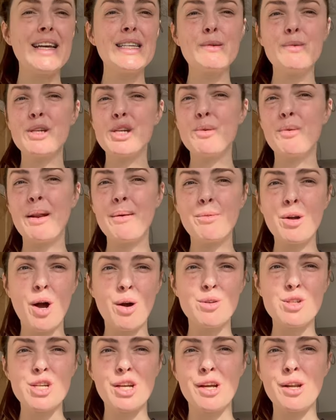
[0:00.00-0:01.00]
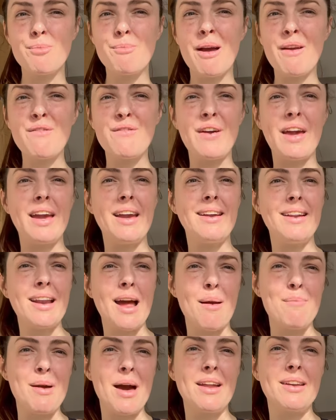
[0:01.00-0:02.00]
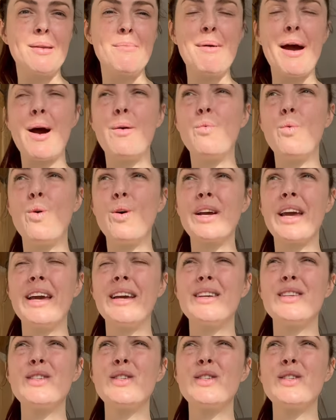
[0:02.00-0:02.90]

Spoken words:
especially when I'm coaching and on my feet and I'm out and about walking.